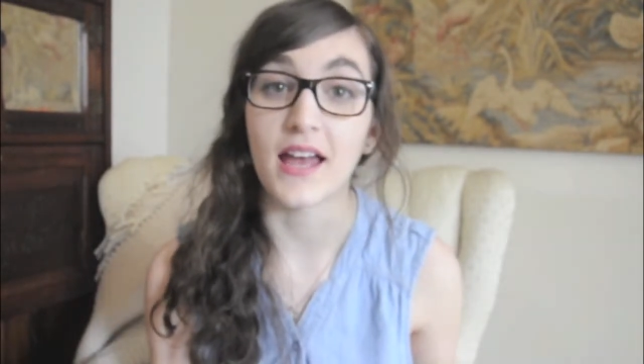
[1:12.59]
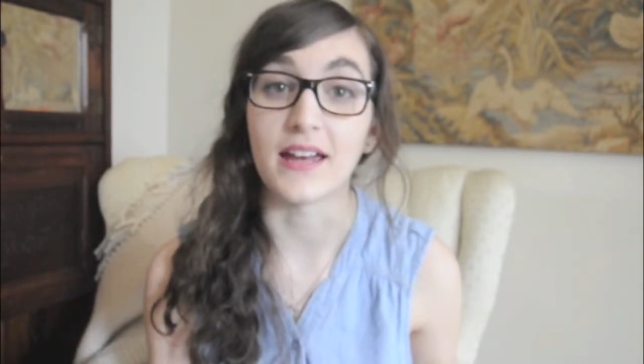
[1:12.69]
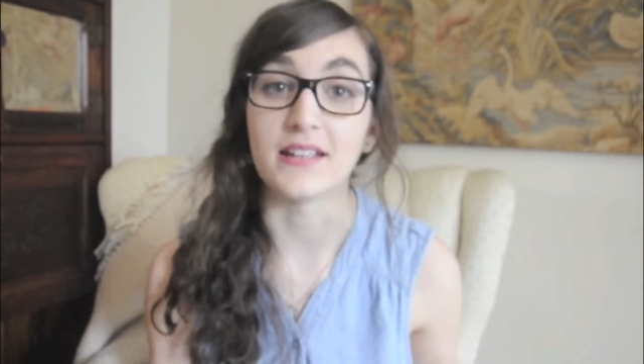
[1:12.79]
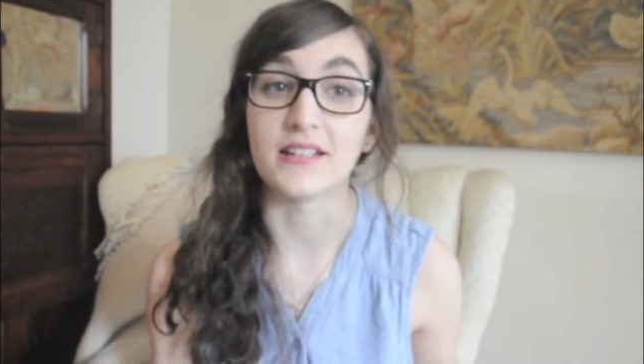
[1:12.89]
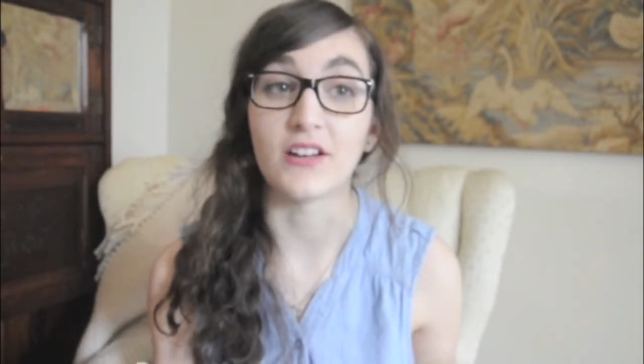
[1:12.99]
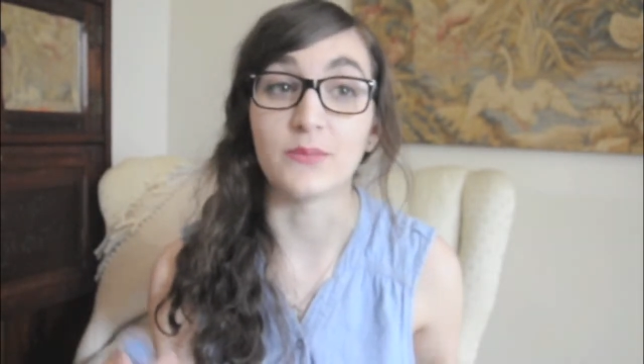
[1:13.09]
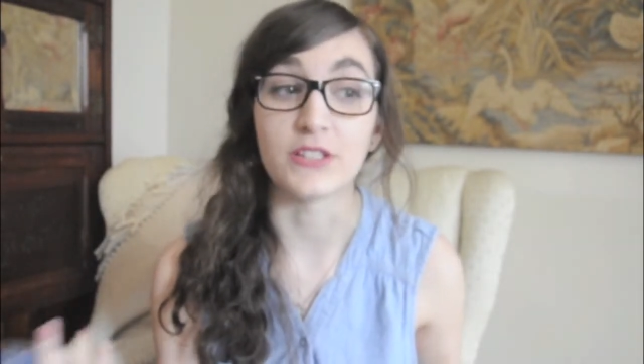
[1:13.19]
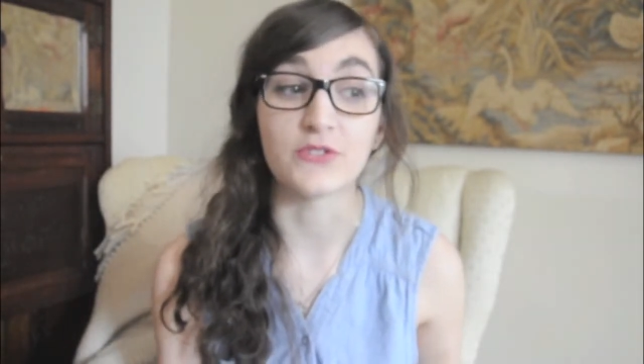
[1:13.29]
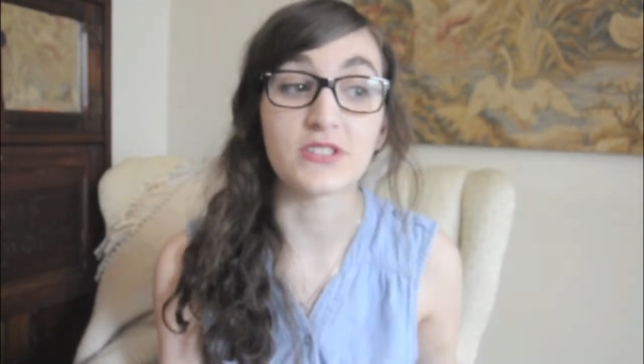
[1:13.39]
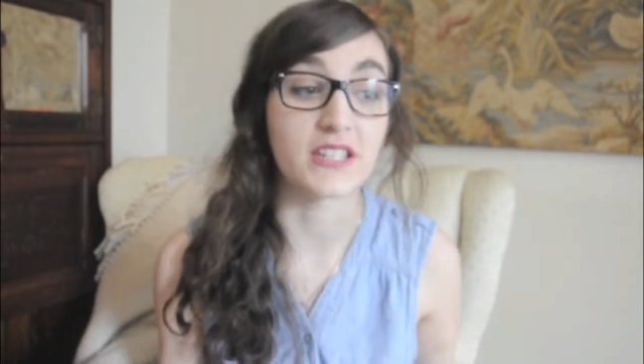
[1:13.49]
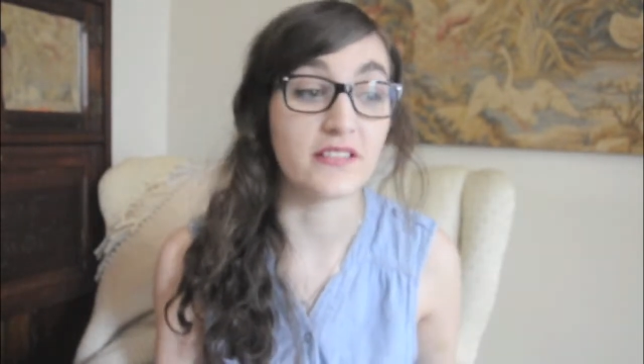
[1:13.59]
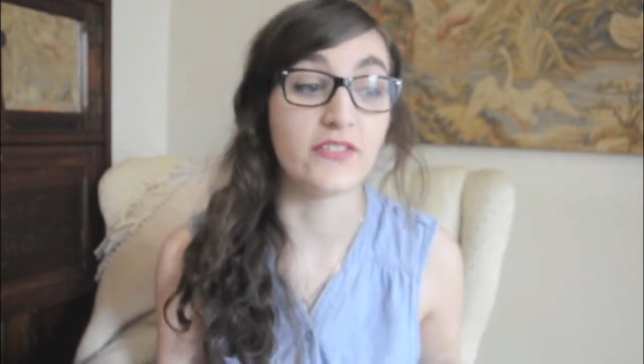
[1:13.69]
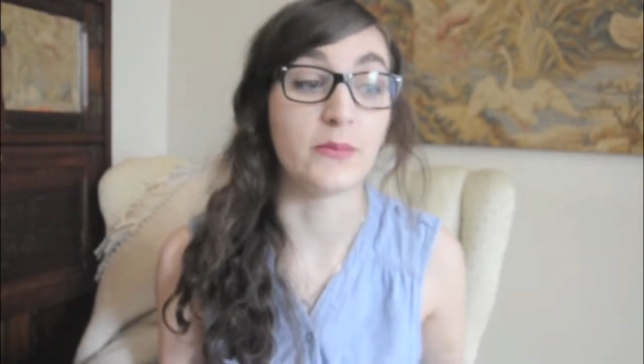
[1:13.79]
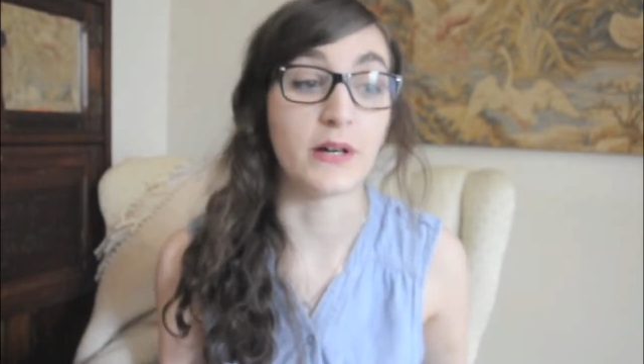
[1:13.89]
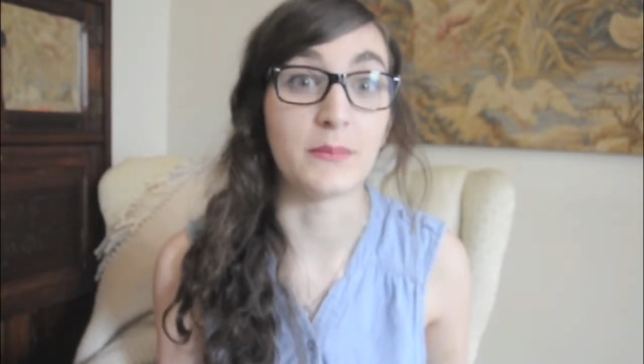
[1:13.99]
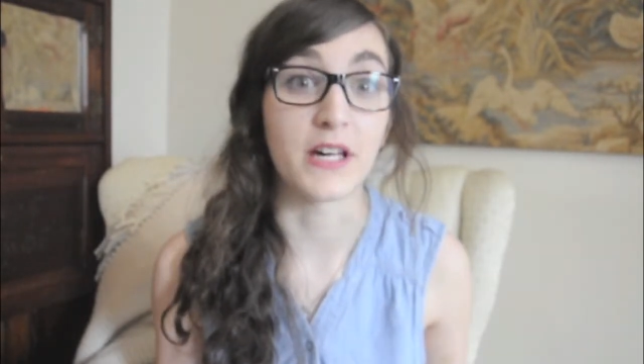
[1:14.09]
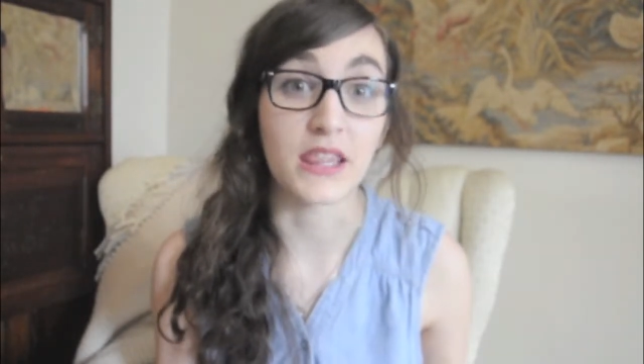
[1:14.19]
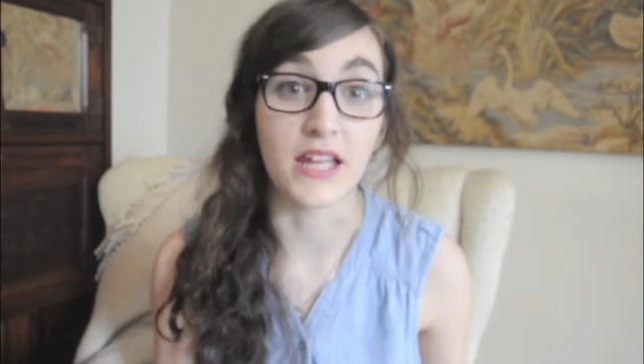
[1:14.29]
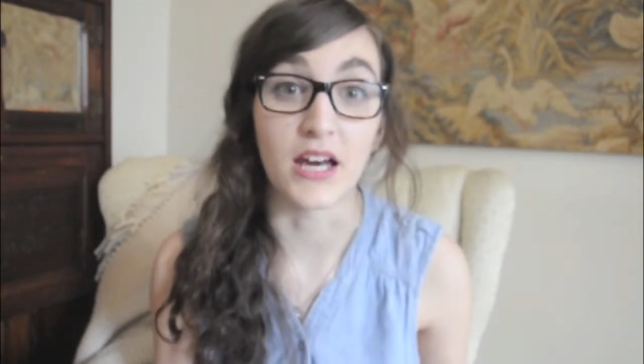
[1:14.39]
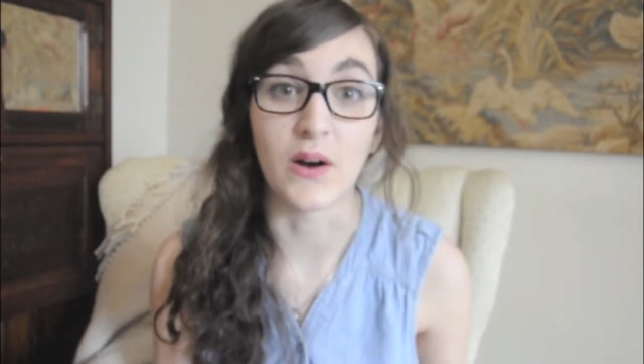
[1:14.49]
and I've been using it for about a month
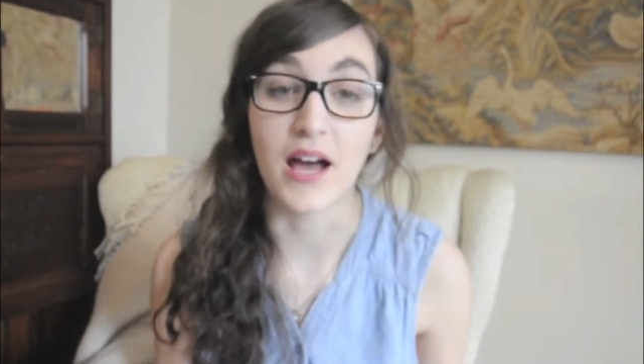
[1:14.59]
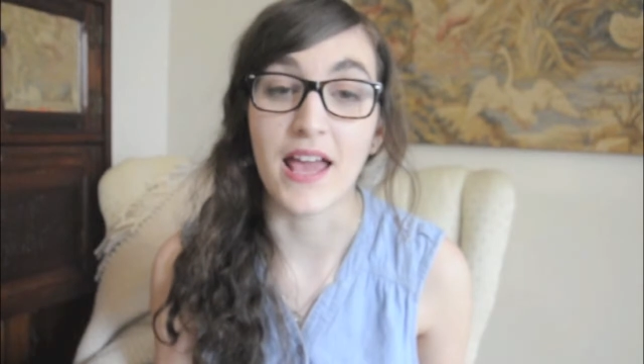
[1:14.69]
now,